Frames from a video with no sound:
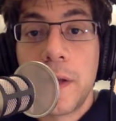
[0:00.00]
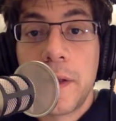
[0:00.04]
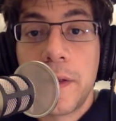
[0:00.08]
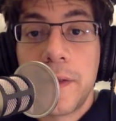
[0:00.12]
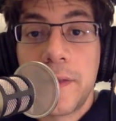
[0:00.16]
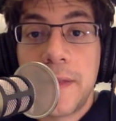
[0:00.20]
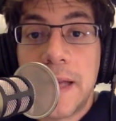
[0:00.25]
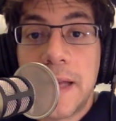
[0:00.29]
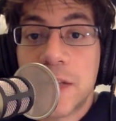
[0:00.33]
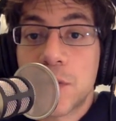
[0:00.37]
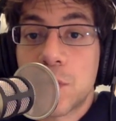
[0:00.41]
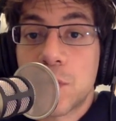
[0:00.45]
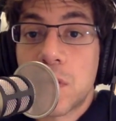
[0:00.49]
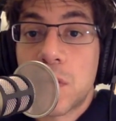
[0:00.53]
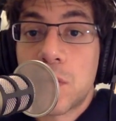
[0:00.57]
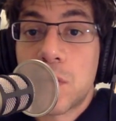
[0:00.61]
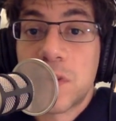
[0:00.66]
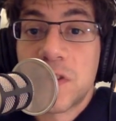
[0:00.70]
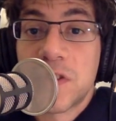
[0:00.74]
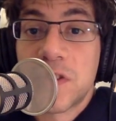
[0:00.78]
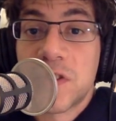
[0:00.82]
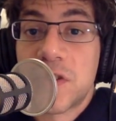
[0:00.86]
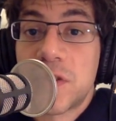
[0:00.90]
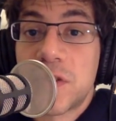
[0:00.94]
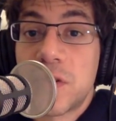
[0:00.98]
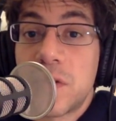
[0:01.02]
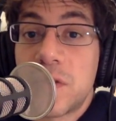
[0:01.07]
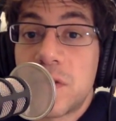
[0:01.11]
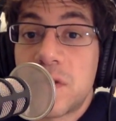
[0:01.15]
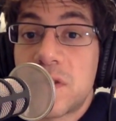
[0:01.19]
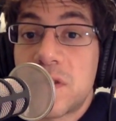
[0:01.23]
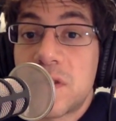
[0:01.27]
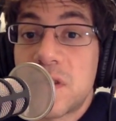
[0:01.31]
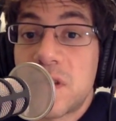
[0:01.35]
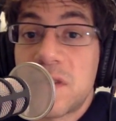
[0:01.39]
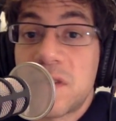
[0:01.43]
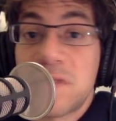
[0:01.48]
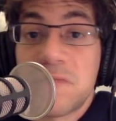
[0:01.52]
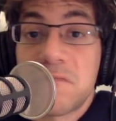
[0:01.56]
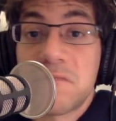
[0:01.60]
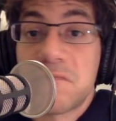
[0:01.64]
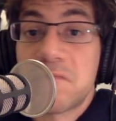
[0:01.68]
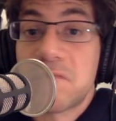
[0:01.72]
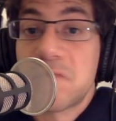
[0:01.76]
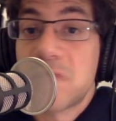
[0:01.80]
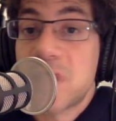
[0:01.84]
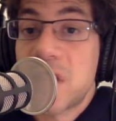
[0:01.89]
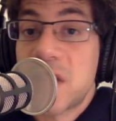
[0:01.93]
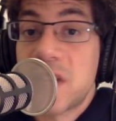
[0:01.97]
Next, what I want to do
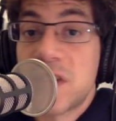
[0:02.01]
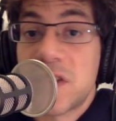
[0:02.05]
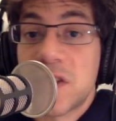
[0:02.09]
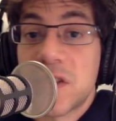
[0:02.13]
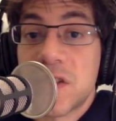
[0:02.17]
is